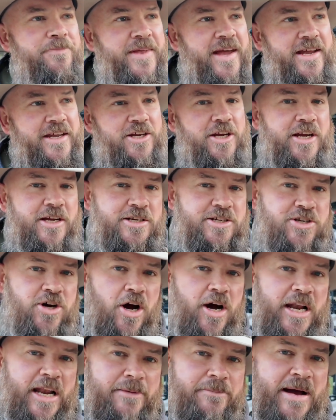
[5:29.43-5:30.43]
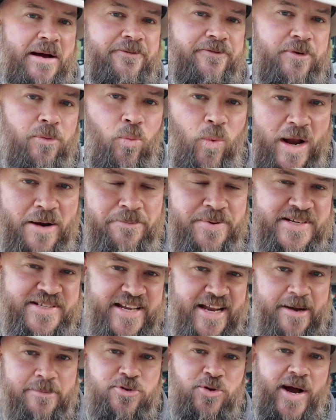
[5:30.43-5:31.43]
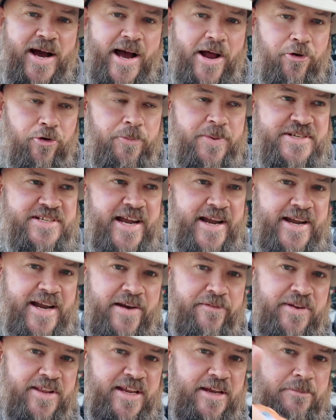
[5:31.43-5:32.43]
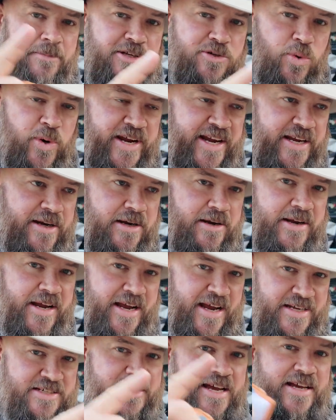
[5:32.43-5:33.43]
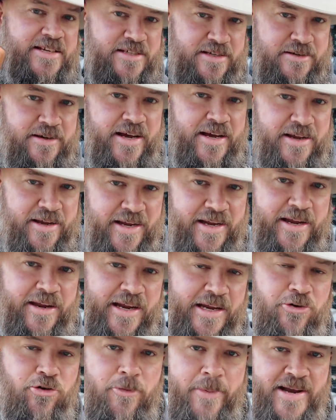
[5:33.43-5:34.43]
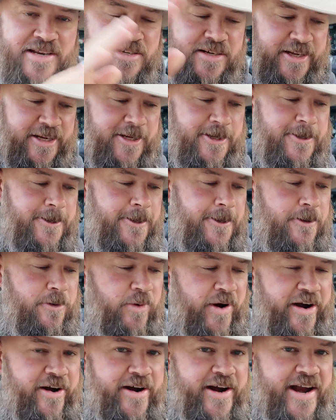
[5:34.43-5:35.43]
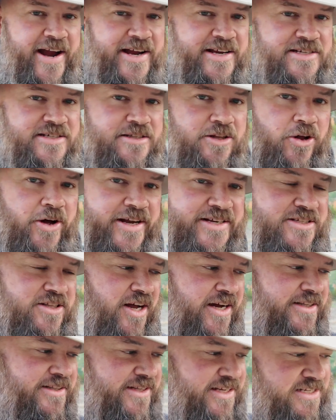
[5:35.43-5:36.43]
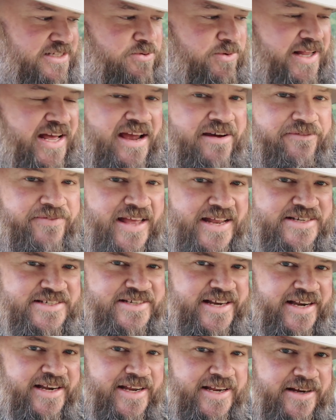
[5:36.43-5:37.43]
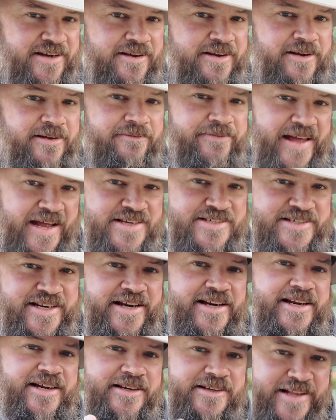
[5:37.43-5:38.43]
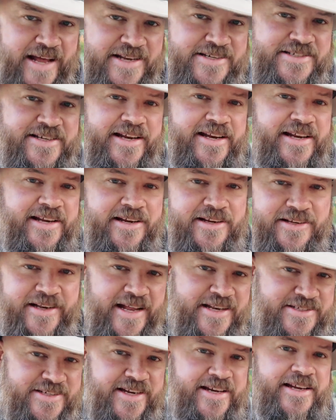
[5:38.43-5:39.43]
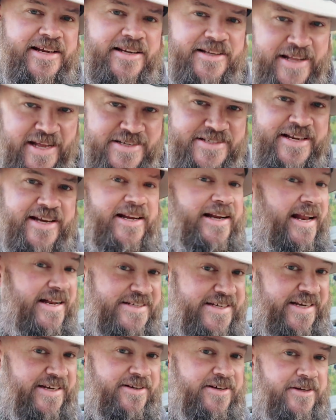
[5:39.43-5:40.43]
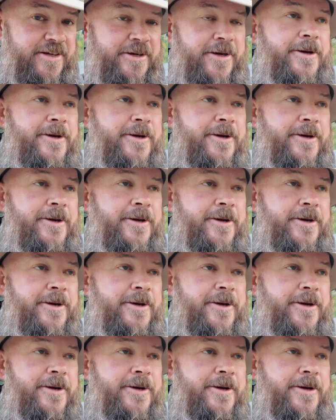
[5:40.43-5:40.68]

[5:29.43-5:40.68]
you can dial them up from 1% up to 100% and everything in between incrementally. Whereas lights like this will have that setting, that setting, that setting, that setting, that setting, that's it.